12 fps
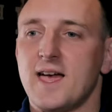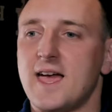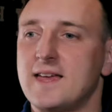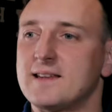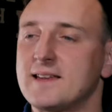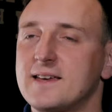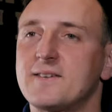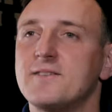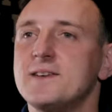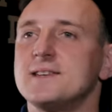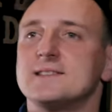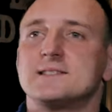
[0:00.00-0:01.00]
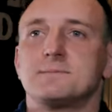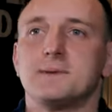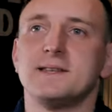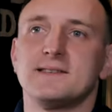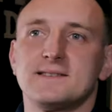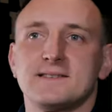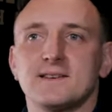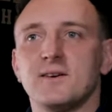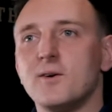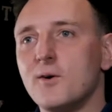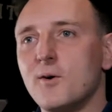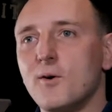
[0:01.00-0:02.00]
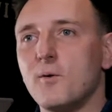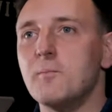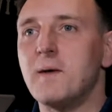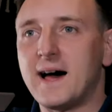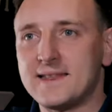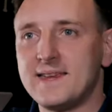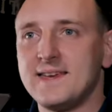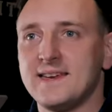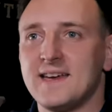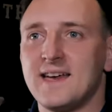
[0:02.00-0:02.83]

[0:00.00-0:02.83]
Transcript: And like we split money,